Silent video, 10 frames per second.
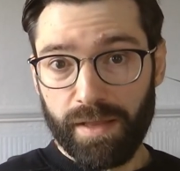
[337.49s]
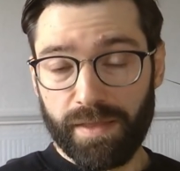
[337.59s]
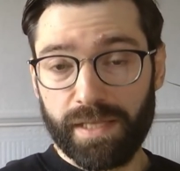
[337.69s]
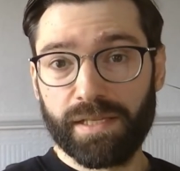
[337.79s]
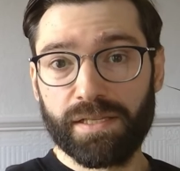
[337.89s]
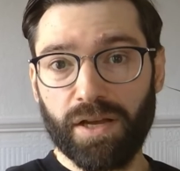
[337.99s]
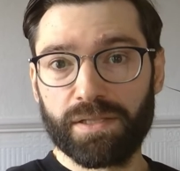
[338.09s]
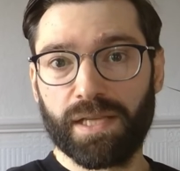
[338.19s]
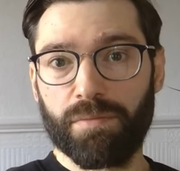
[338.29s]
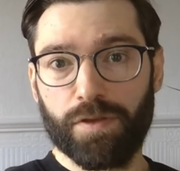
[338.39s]
This is
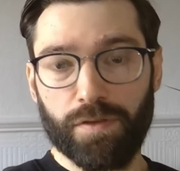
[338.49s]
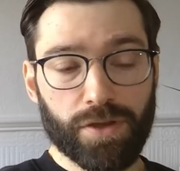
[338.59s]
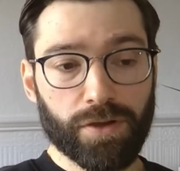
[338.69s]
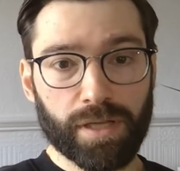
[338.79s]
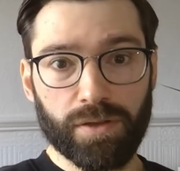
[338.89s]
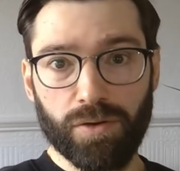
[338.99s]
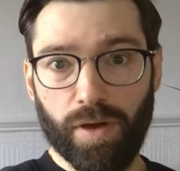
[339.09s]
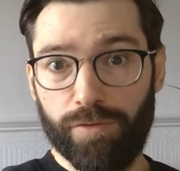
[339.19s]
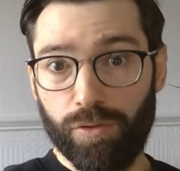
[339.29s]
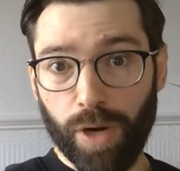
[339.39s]
not something that you can do
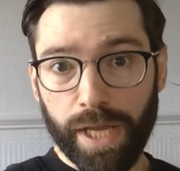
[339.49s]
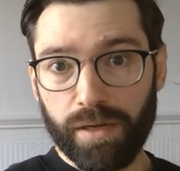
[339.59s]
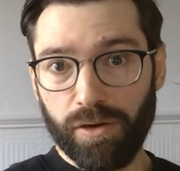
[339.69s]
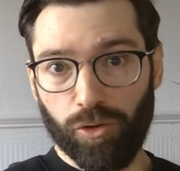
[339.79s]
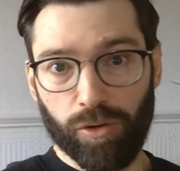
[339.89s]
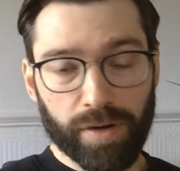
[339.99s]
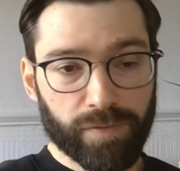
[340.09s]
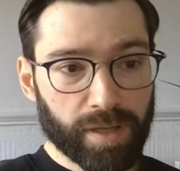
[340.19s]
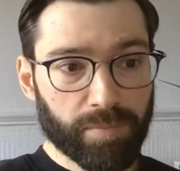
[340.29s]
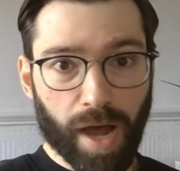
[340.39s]
every week or
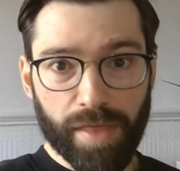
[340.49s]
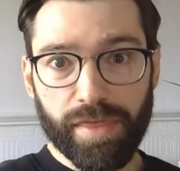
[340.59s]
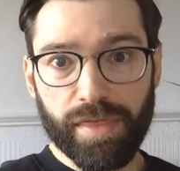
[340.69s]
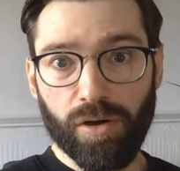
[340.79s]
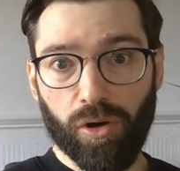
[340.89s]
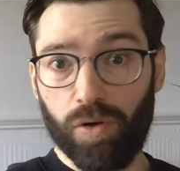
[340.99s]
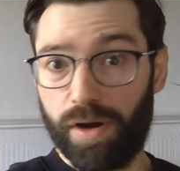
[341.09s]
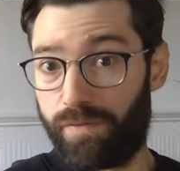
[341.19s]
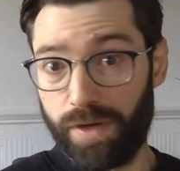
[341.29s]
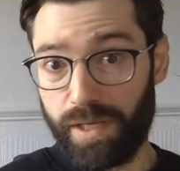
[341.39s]
every month or
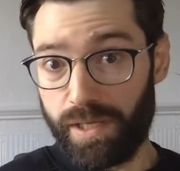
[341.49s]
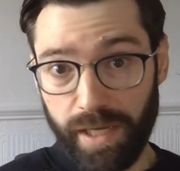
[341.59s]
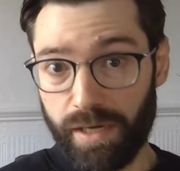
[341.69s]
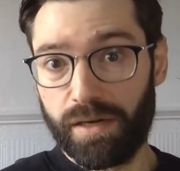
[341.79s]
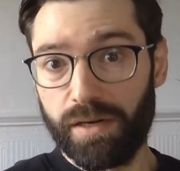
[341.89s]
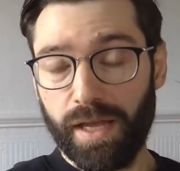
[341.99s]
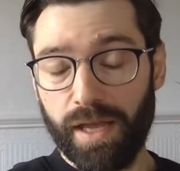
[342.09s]
every year.